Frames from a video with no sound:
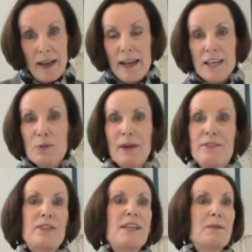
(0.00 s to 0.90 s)
And his
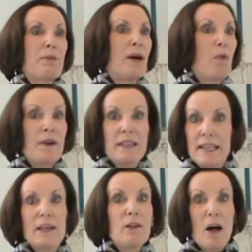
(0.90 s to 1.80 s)
wife Jezebel wanted
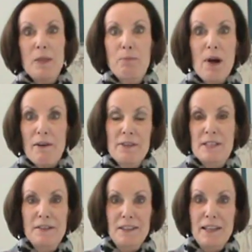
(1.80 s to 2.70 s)
to kill all the prophets
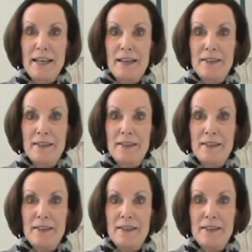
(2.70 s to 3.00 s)
in the land,